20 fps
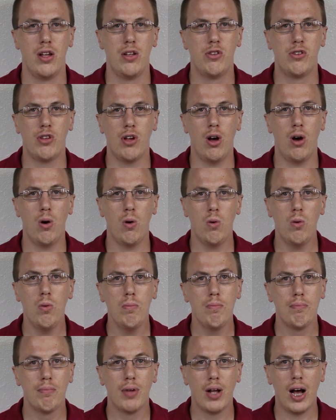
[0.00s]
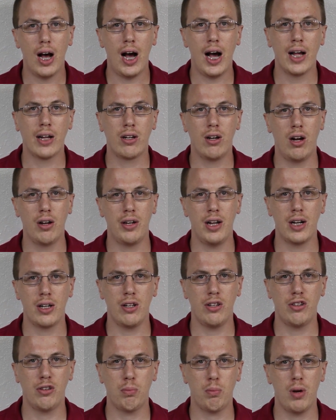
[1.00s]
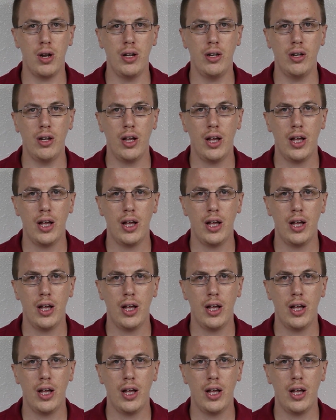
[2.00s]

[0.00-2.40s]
So, I contacted Sprint.